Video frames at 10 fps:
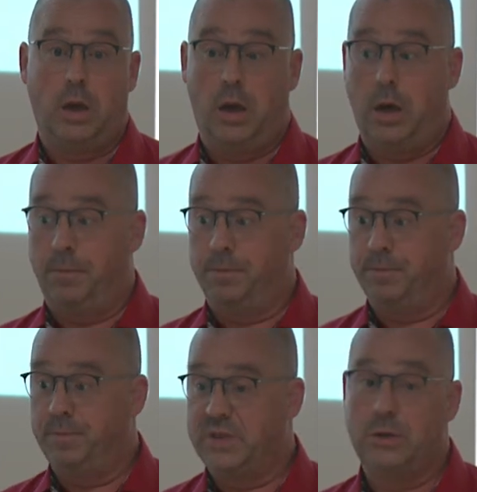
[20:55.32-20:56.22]

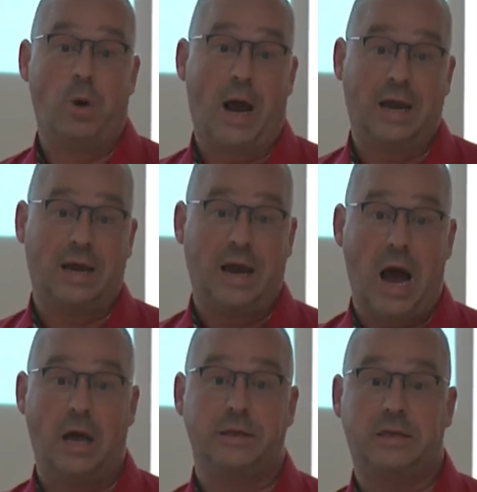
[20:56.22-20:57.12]
So I
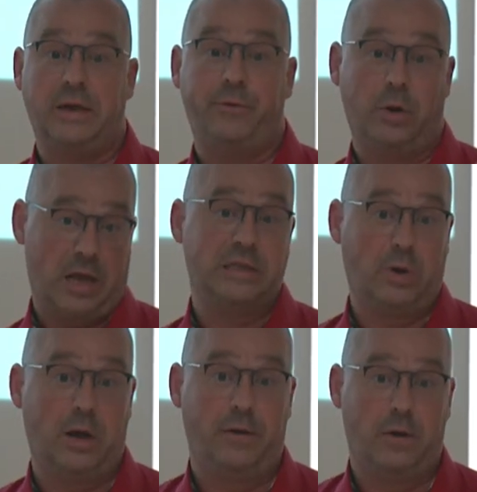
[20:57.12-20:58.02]
can't give you an
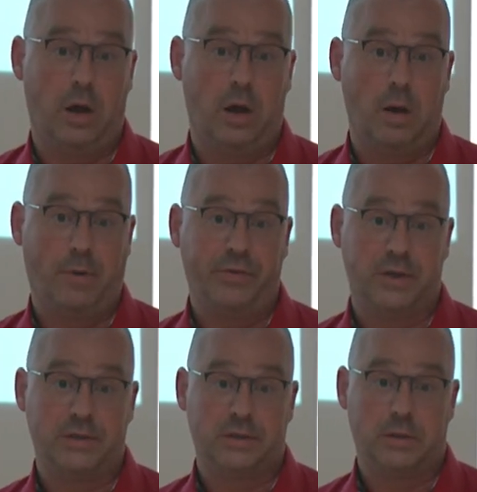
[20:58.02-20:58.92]
answer about
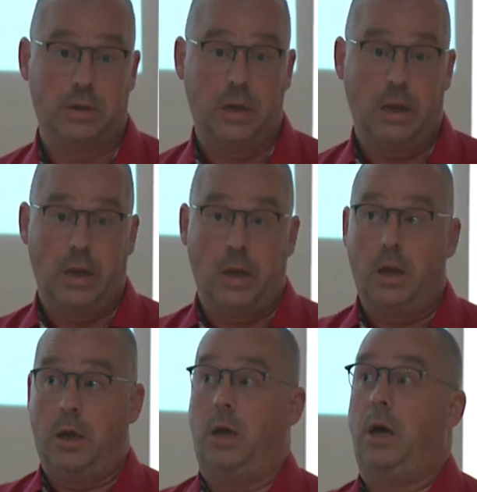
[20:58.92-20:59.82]
this.
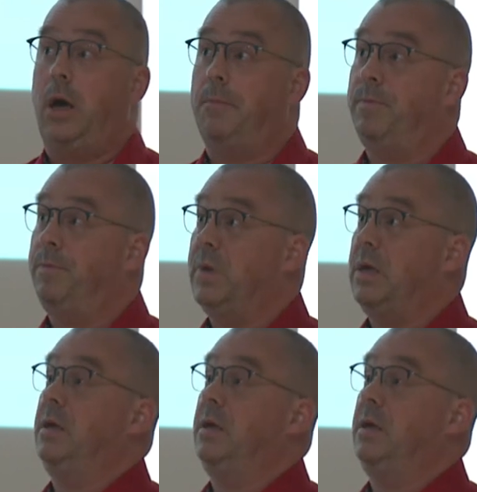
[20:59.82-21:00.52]
The